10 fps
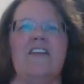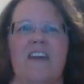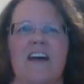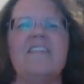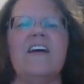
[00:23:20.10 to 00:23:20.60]

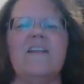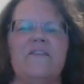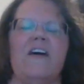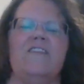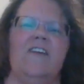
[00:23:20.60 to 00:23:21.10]
does get
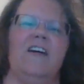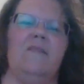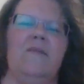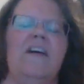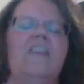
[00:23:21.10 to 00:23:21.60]
frustrating
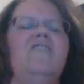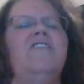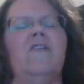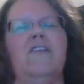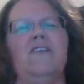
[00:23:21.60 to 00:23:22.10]
because,
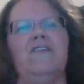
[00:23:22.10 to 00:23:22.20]
you're